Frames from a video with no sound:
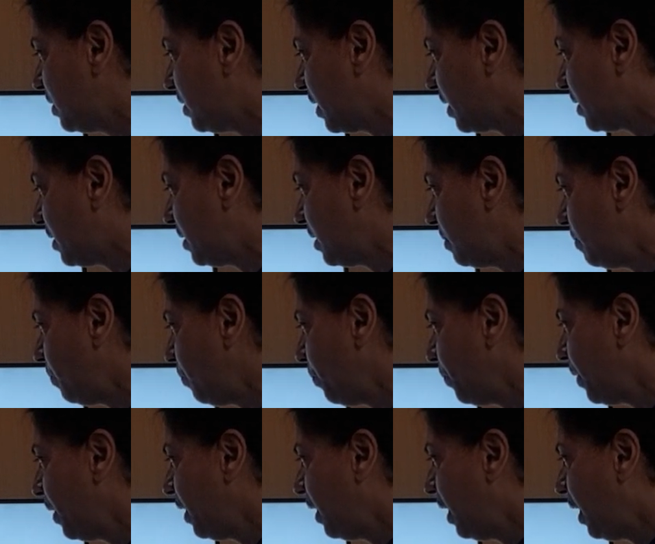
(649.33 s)
rectum
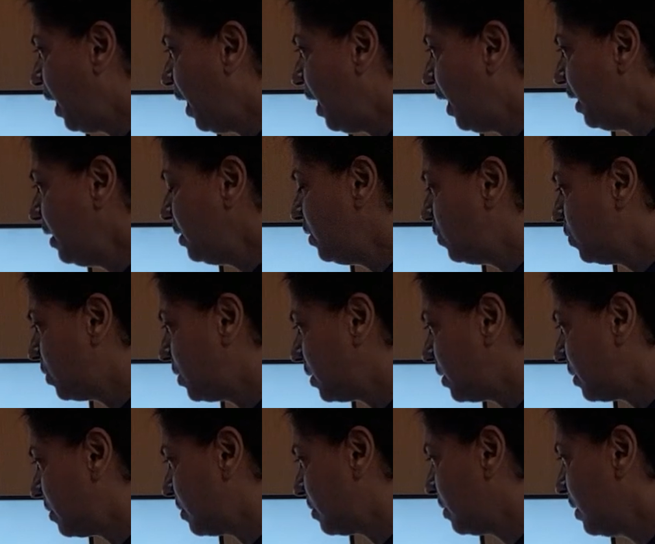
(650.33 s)
and
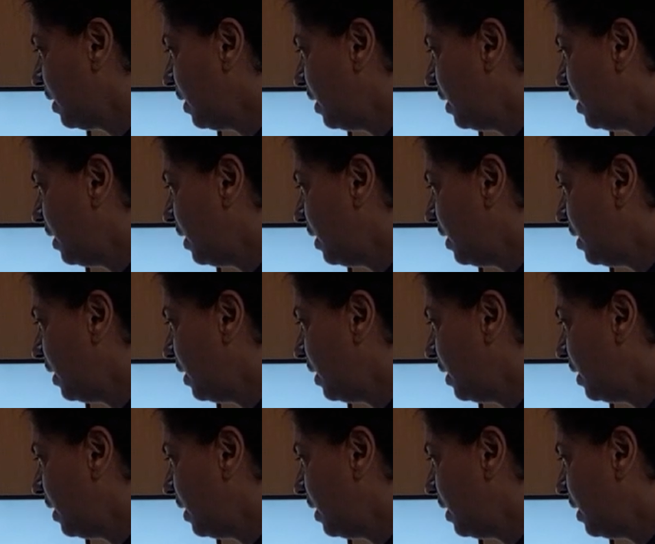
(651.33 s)
uterus.